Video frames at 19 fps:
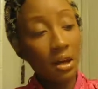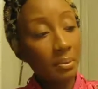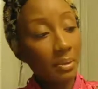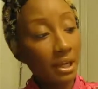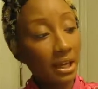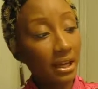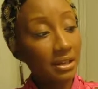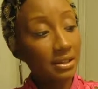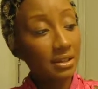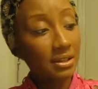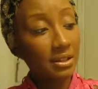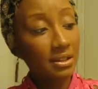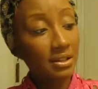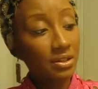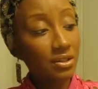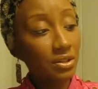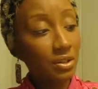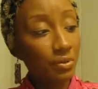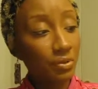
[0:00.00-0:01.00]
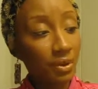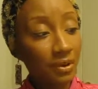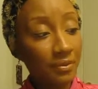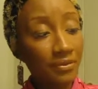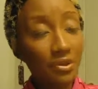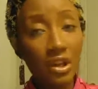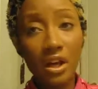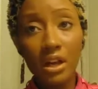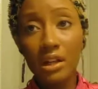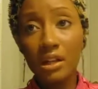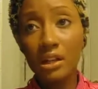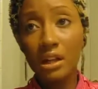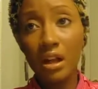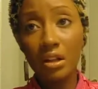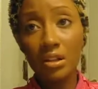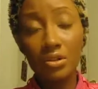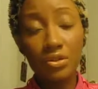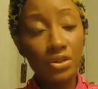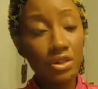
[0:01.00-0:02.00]
Like I said, this is the Revlon
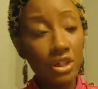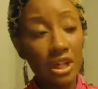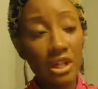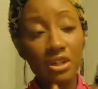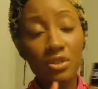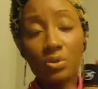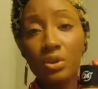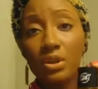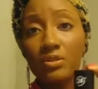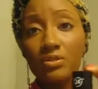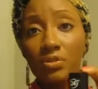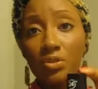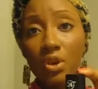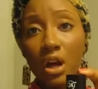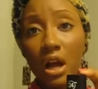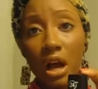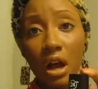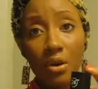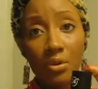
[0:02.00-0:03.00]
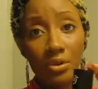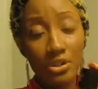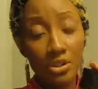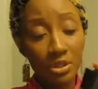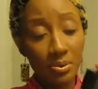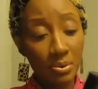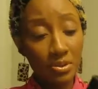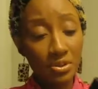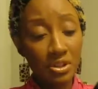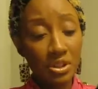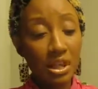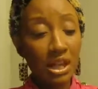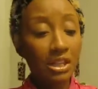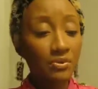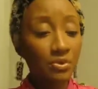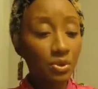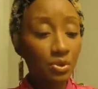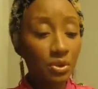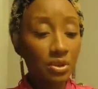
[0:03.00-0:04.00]
Colorstay 24 hours. It's supposed to
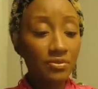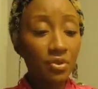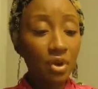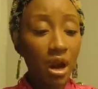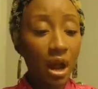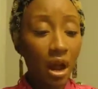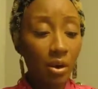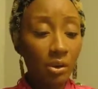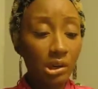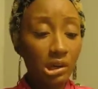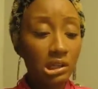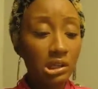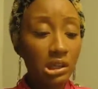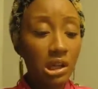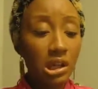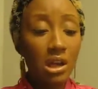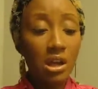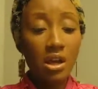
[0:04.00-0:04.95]
last for 24 hours.